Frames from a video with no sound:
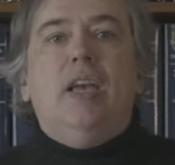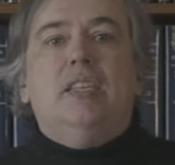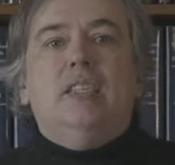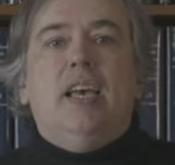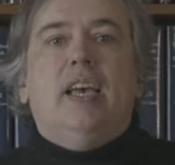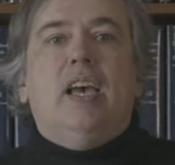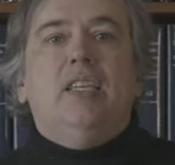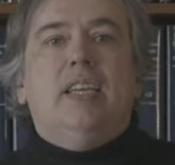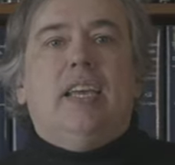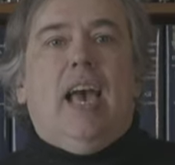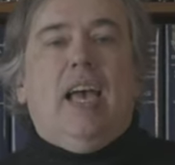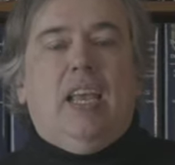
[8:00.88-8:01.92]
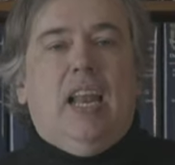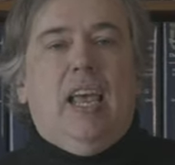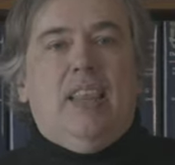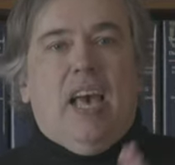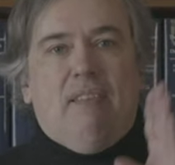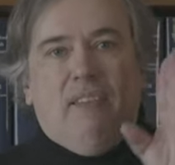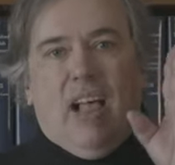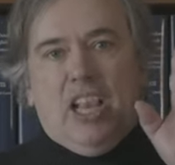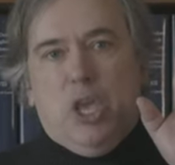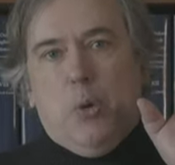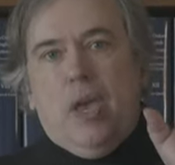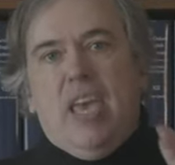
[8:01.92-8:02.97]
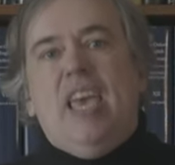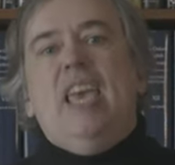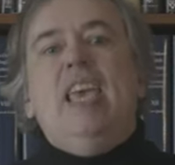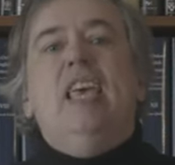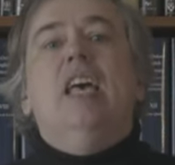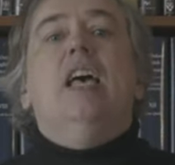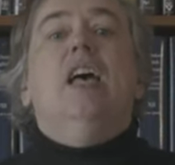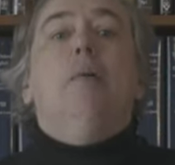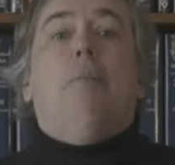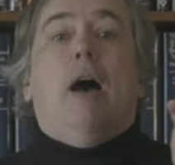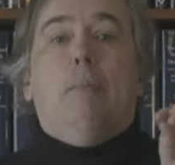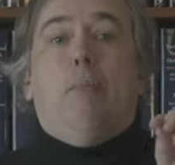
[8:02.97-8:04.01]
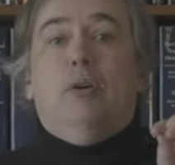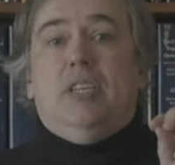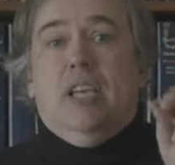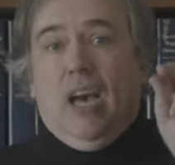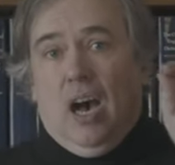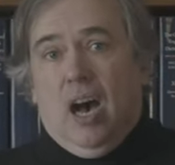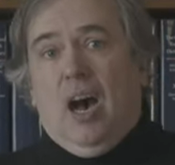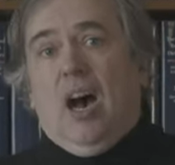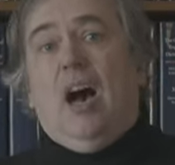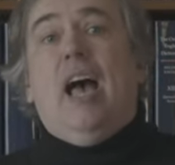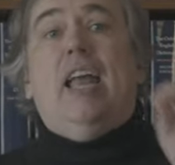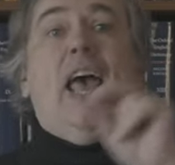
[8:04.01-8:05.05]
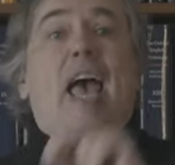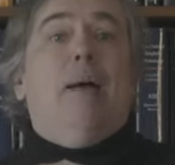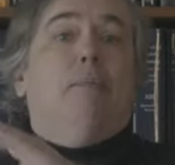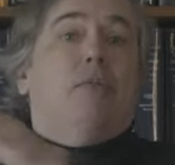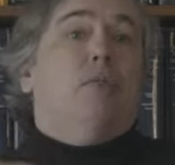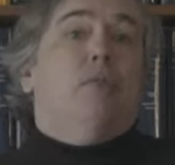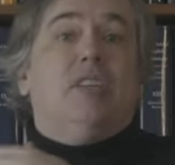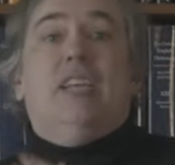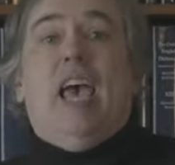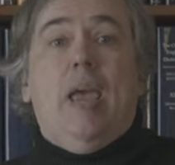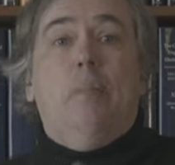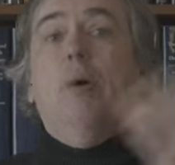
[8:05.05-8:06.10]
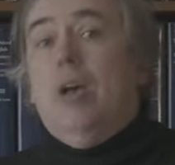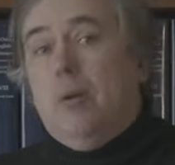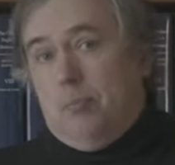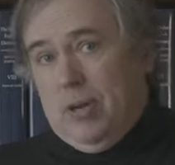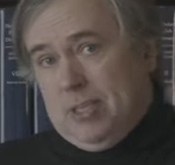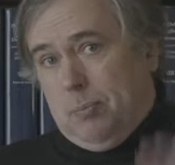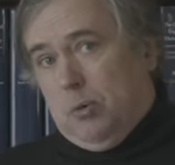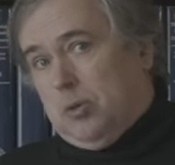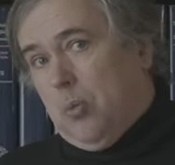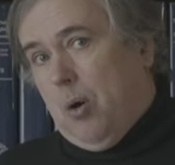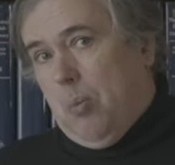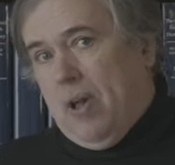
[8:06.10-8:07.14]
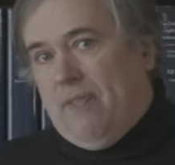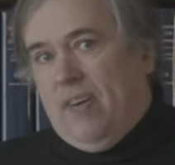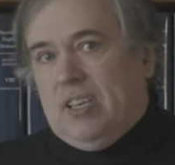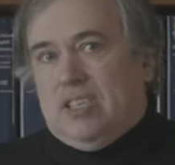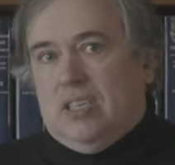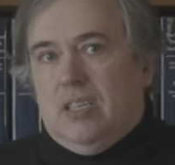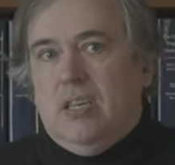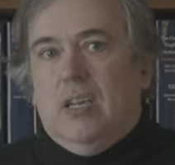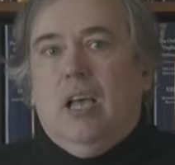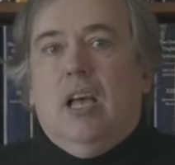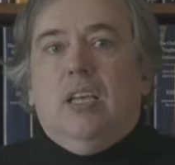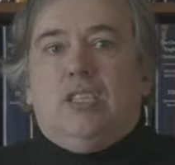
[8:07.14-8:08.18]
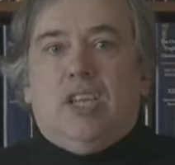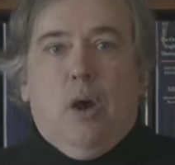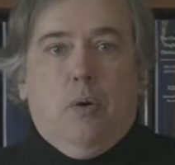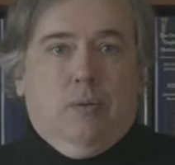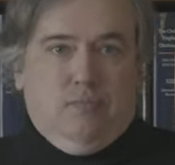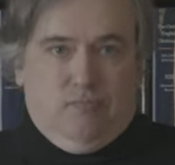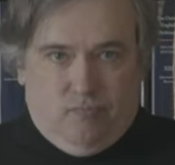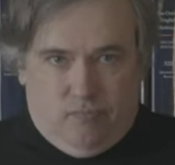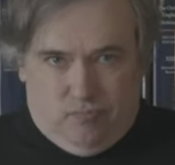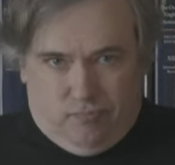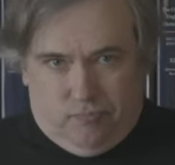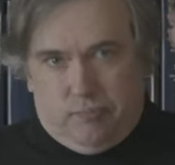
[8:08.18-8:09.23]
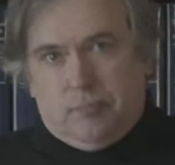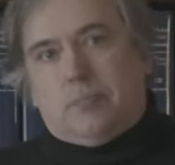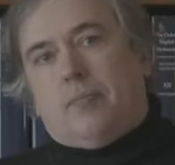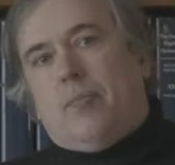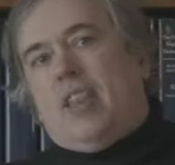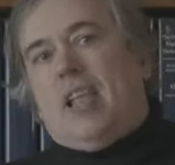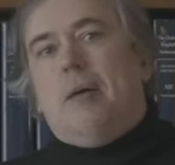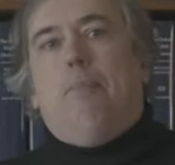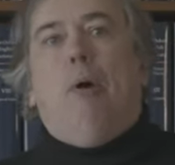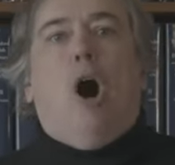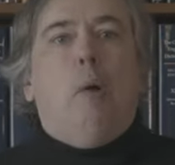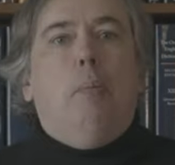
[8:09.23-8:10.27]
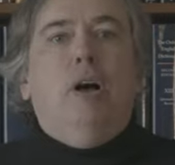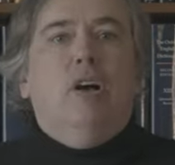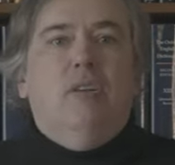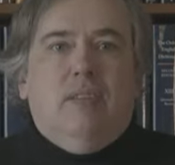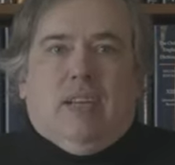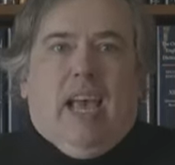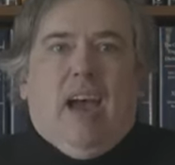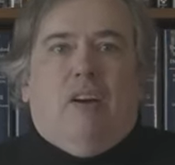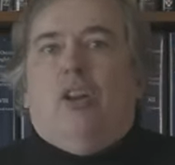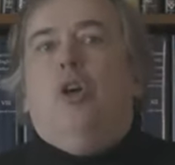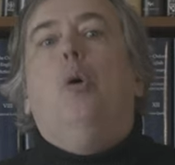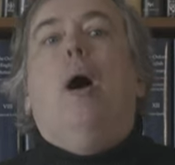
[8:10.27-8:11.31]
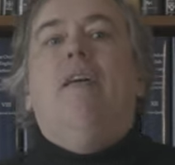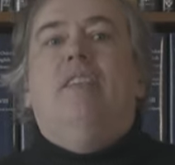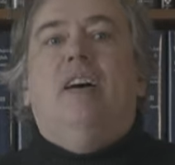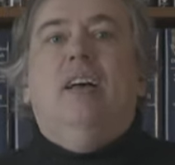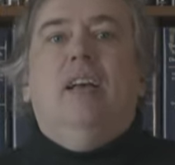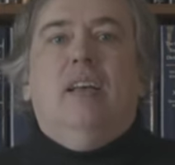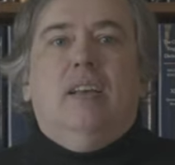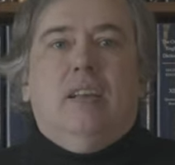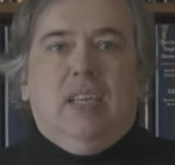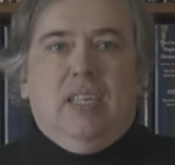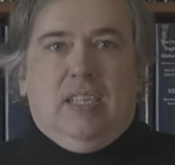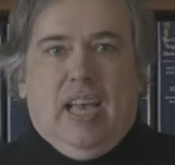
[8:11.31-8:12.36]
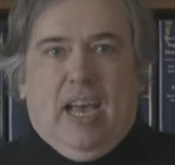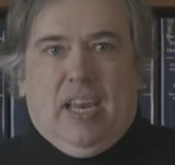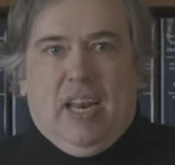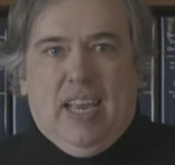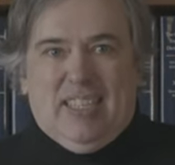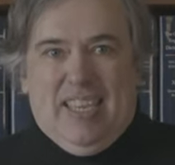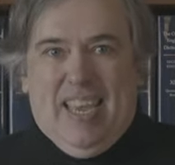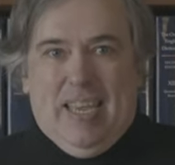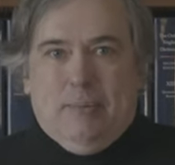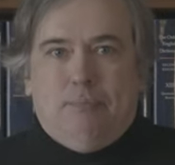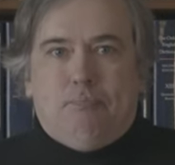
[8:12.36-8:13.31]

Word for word: is they're going to calculate that value E by putting R and M through the same principled one-way function. So Bob, Carol, whoever calculates E.